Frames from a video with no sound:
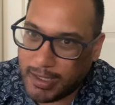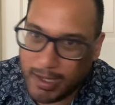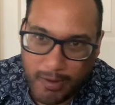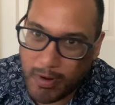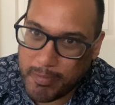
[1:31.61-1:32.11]
it
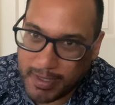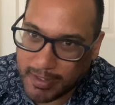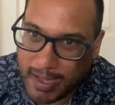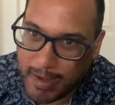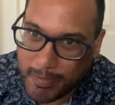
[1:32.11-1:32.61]
won't be the
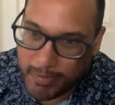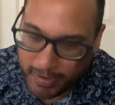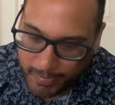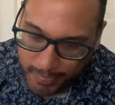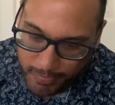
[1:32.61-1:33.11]
same with
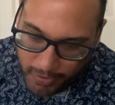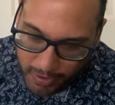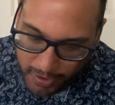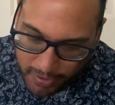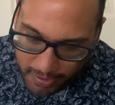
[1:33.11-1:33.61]
Brisbane
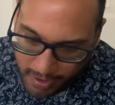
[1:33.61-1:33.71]
Broncos.